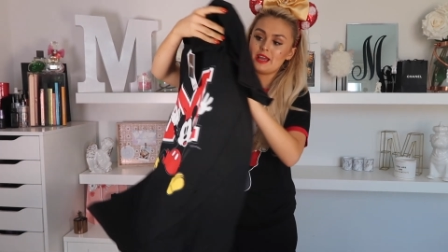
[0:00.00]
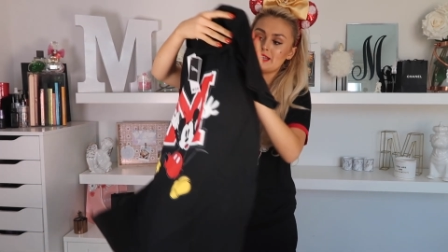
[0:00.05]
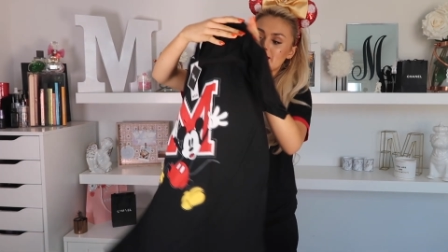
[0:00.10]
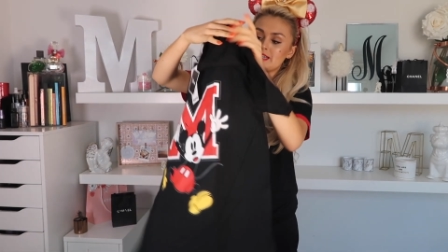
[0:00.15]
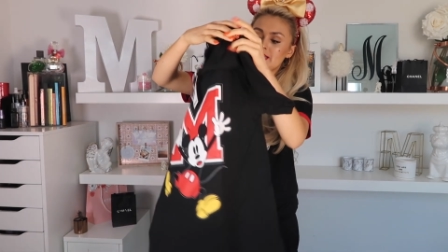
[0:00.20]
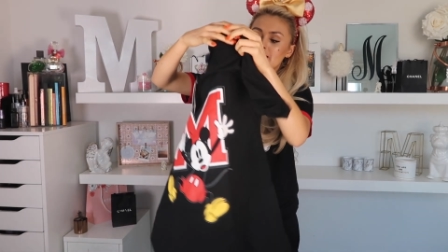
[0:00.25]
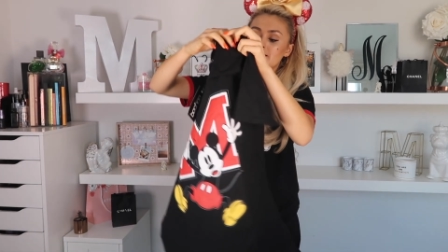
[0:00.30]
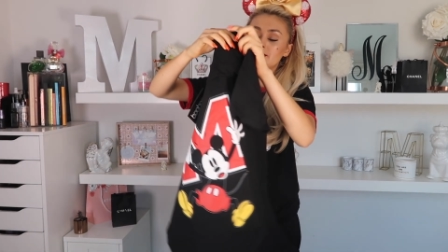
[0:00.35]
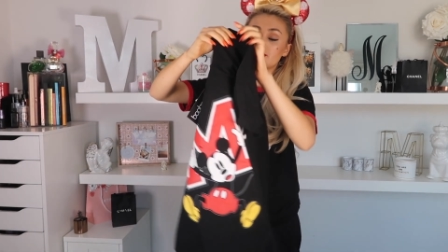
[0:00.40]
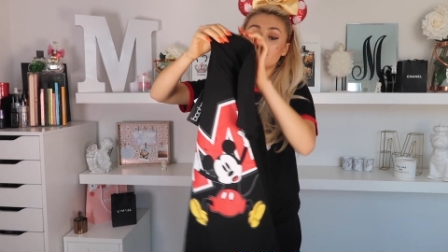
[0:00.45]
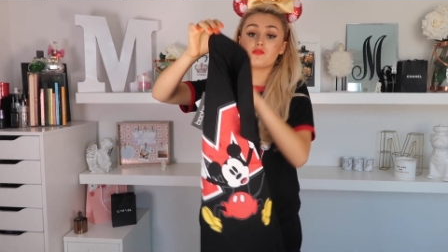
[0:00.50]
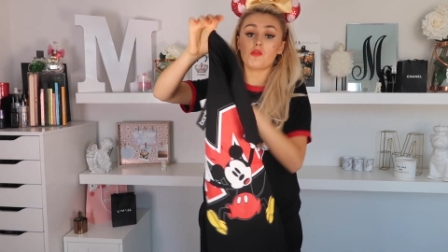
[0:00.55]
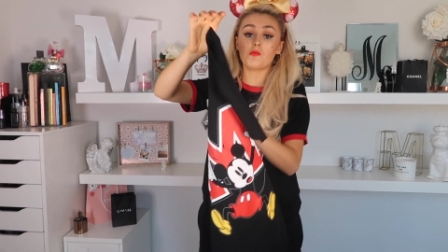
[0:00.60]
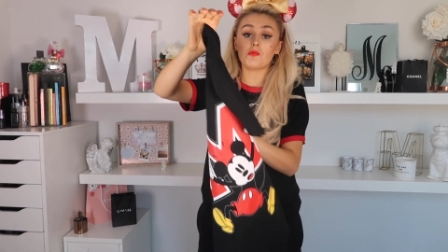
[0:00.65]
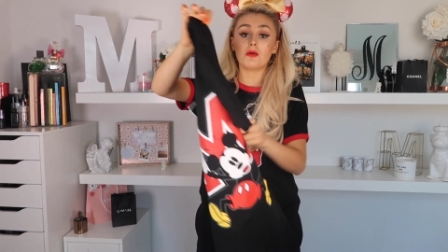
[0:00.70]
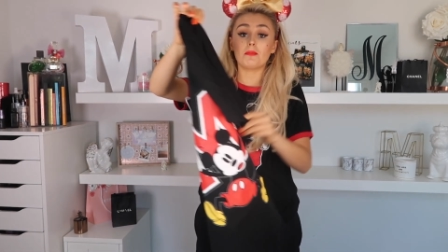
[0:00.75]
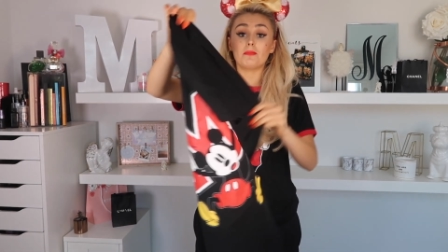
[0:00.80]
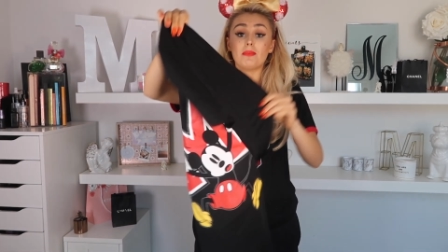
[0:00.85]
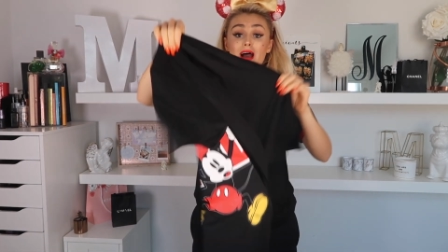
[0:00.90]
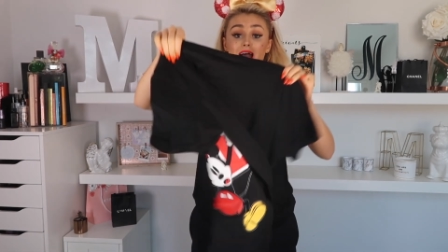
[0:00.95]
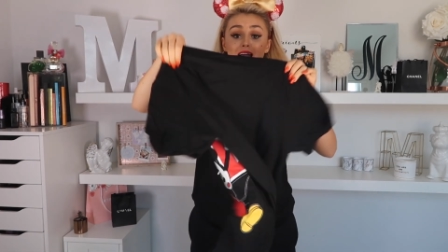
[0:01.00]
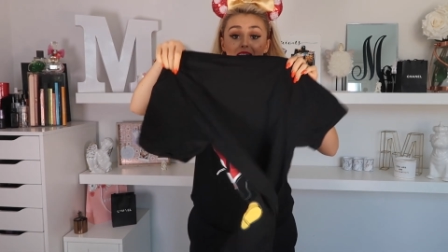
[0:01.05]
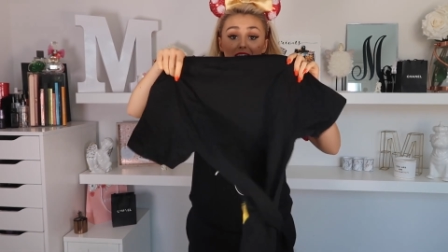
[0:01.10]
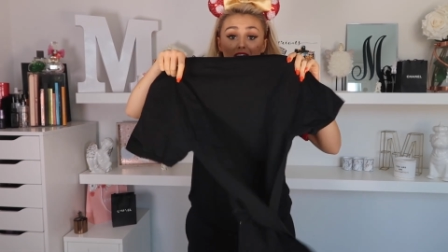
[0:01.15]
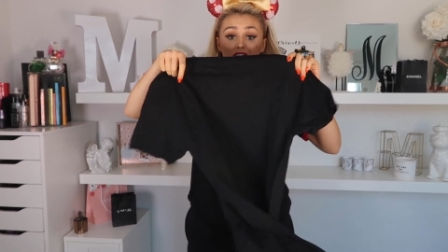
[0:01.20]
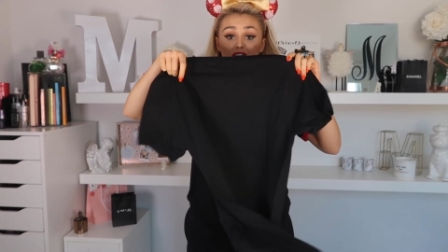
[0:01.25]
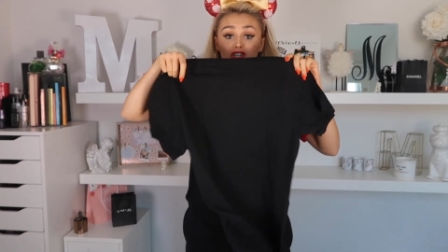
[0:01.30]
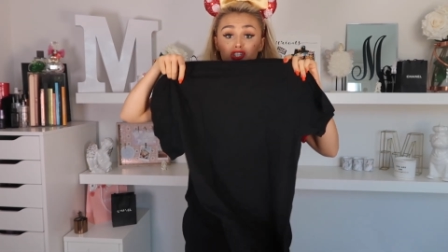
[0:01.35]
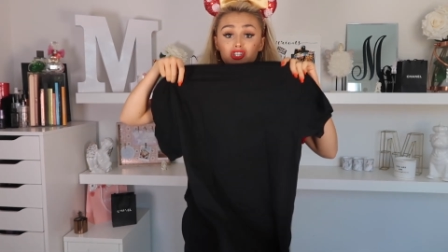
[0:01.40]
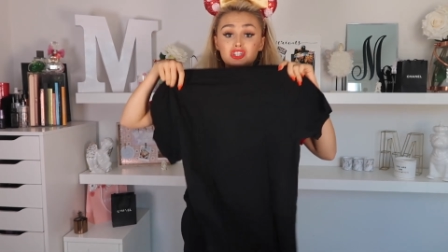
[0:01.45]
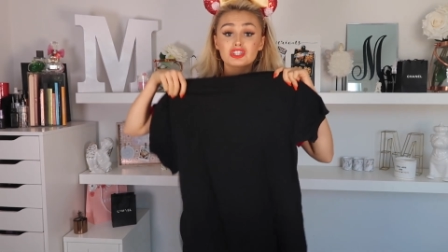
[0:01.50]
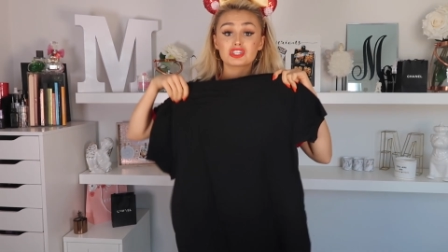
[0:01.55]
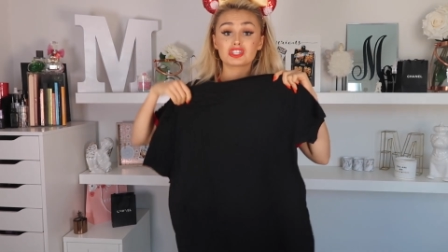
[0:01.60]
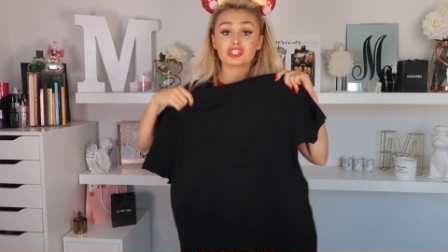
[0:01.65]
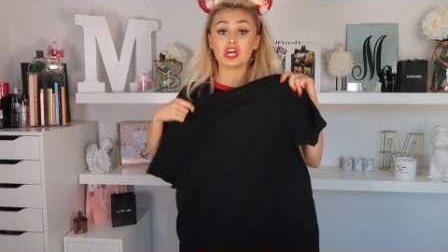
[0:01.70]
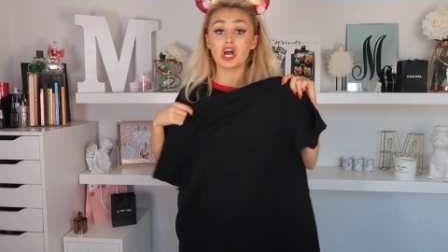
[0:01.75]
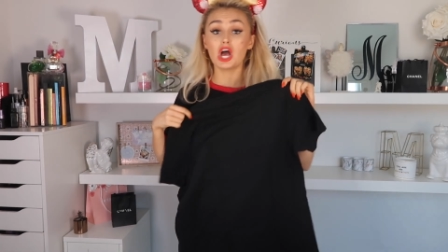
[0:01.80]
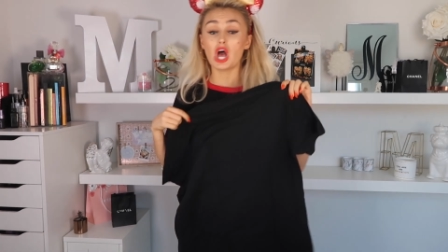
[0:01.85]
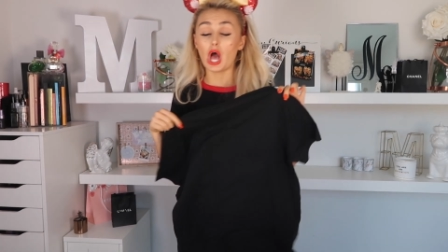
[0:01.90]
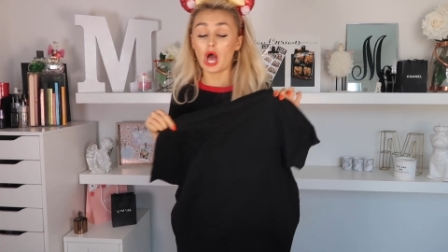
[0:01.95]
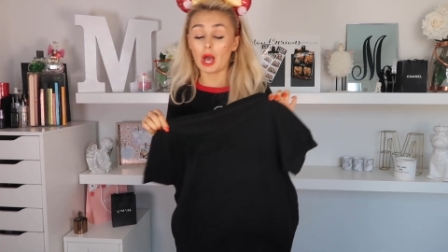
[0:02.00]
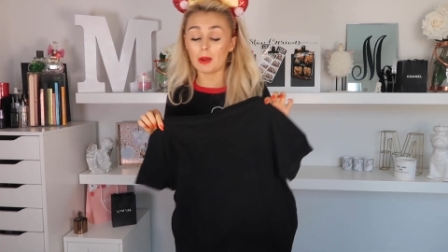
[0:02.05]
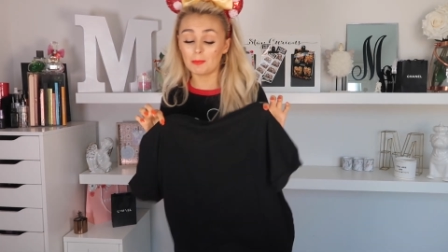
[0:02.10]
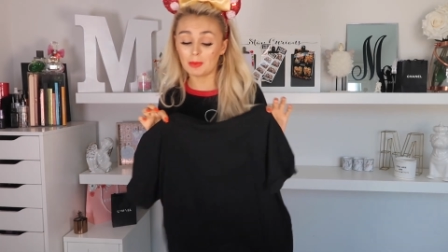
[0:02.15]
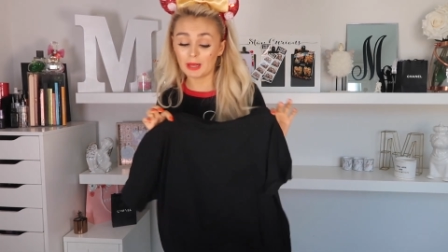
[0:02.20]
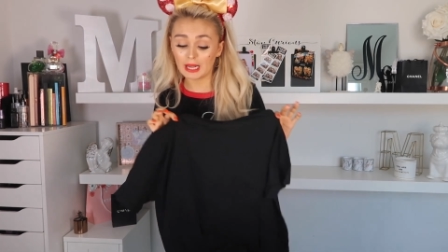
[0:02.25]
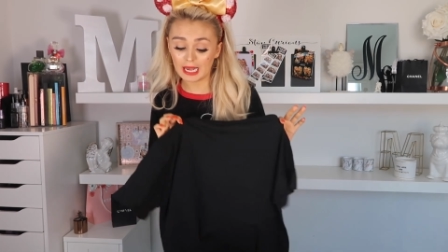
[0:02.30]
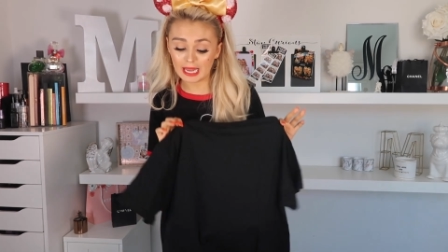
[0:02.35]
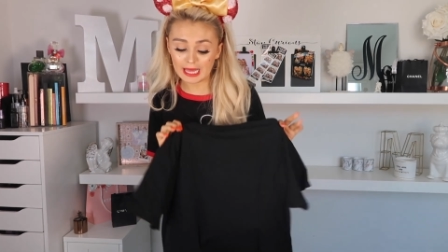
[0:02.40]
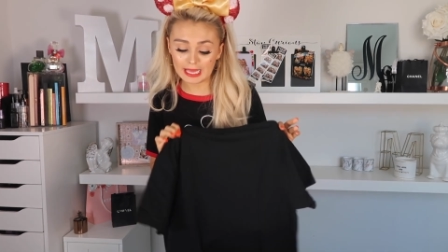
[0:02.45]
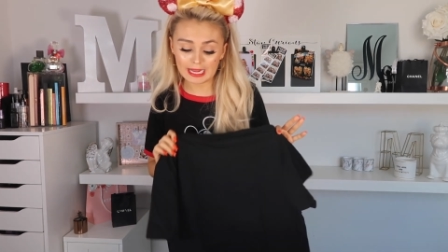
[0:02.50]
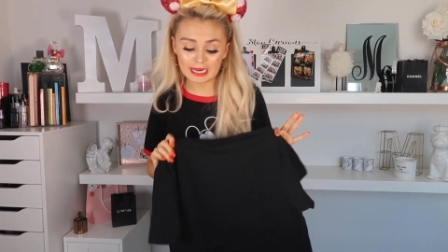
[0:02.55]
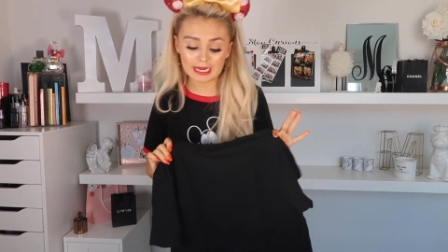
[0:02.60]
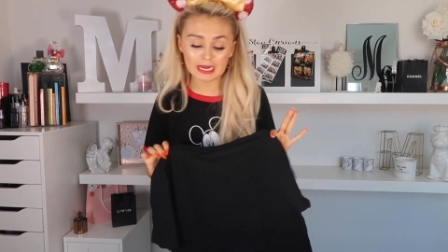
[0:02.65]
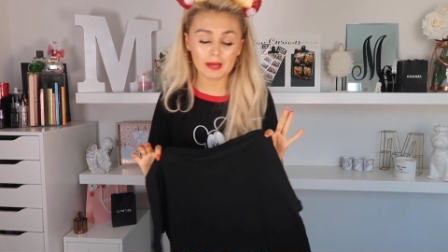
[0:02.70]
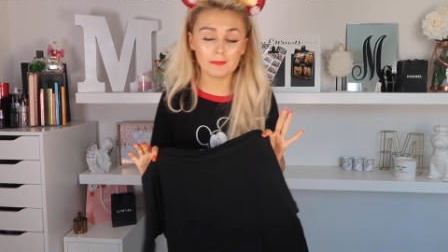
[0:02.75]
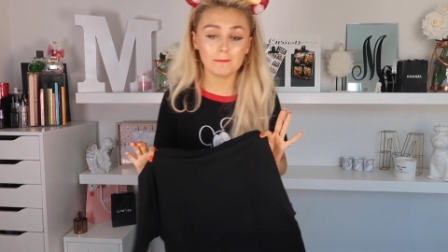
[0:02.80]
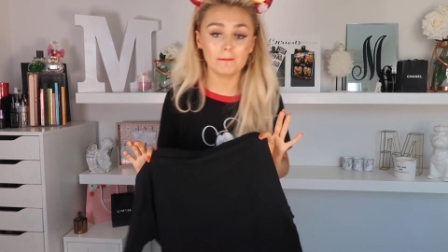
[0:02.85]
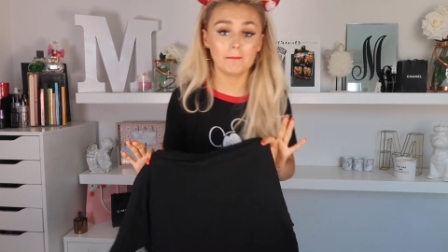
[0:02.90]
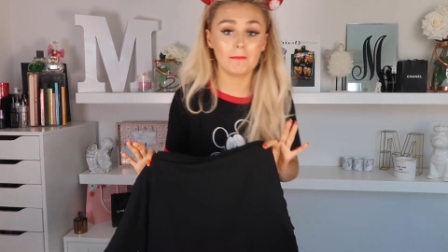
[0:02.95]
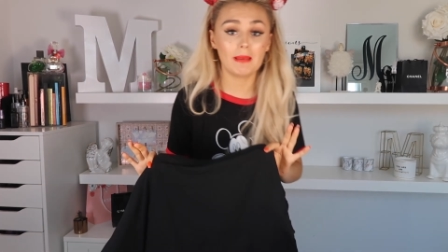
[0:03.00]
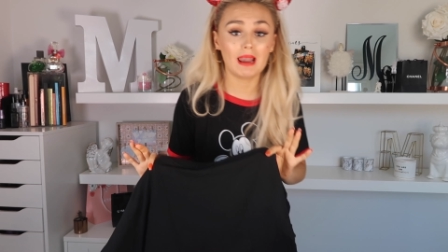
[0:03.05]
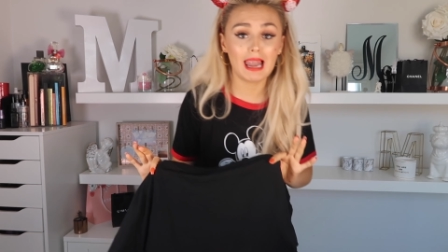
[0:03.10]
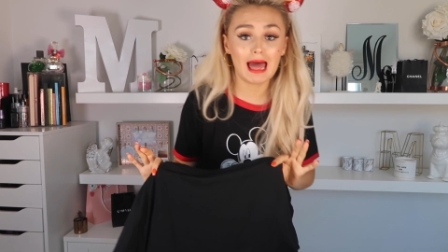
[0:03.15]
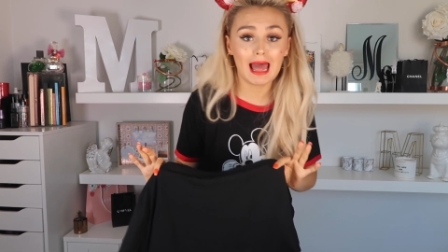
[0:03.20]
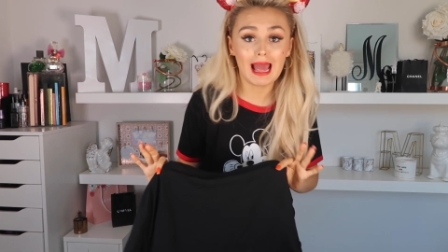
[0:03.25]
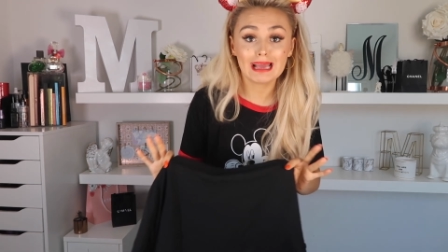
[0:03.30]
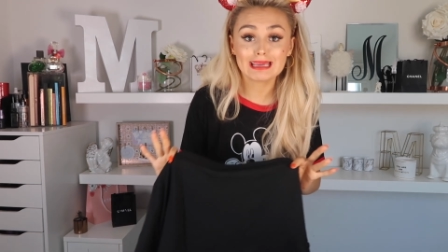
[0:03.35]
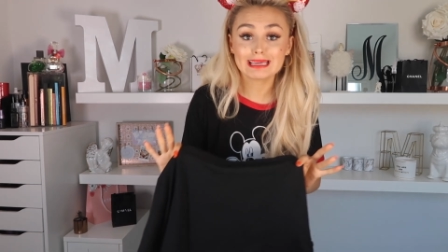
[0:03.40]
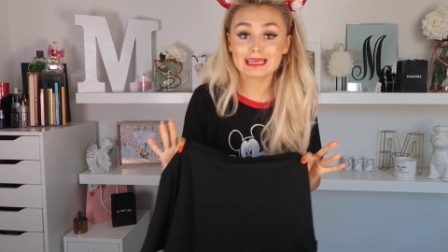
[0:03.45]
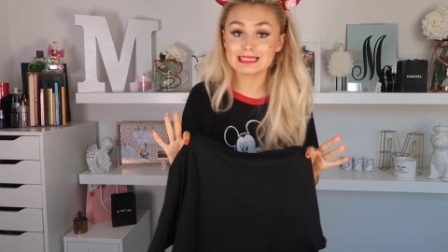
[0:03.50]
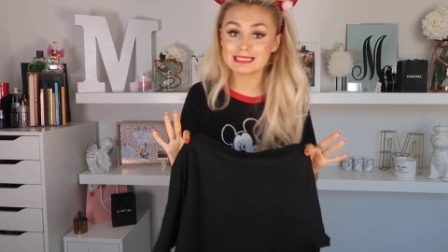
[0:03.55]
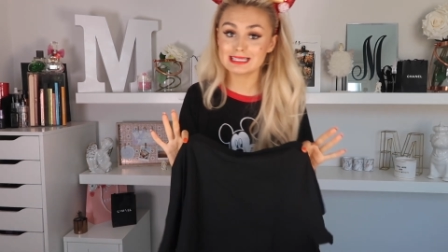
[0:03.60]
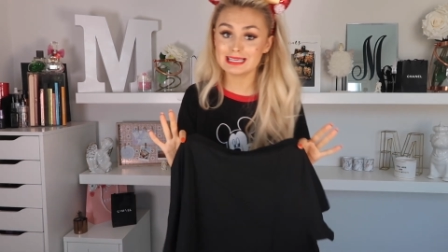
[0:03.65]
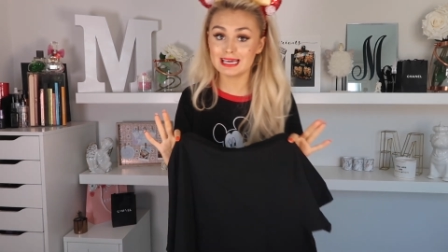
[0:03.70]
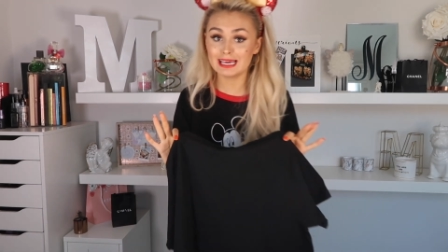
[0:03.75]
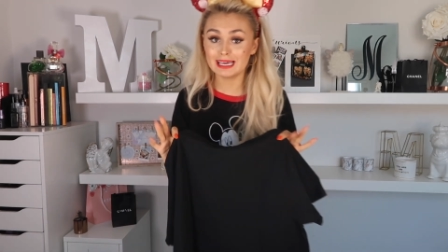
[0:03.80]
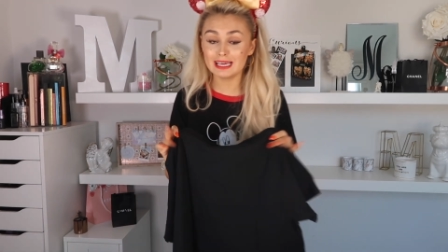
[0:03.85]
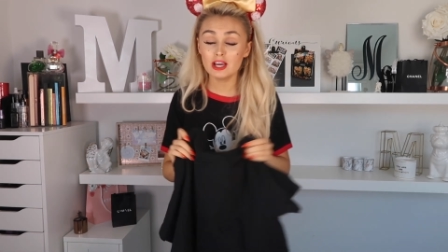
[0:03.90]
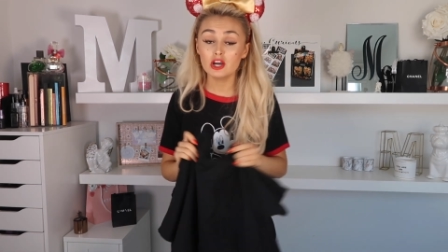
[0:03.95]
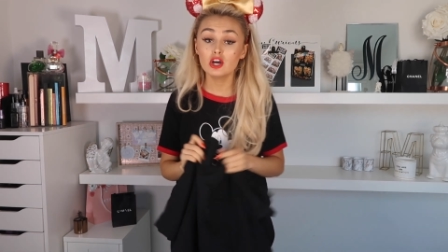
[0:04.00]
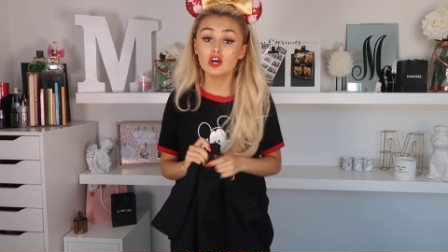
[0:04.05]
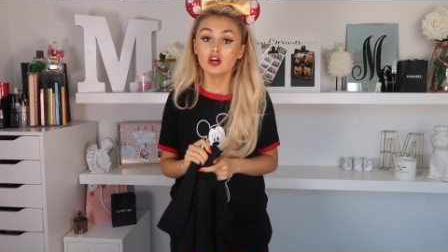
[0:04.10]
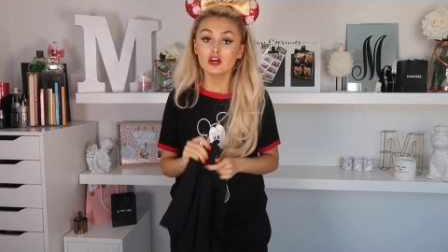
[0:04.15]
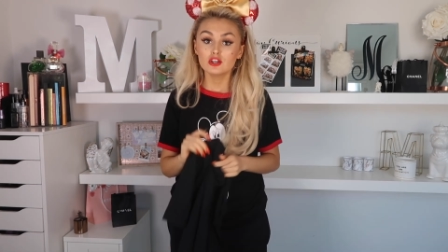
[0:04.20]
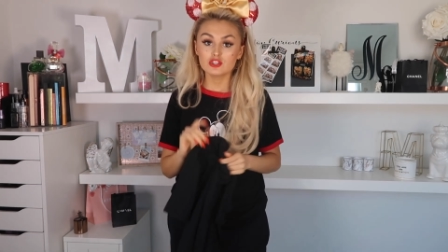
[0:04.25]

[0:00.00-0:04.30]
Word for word: it is from the back, just a plain black tee.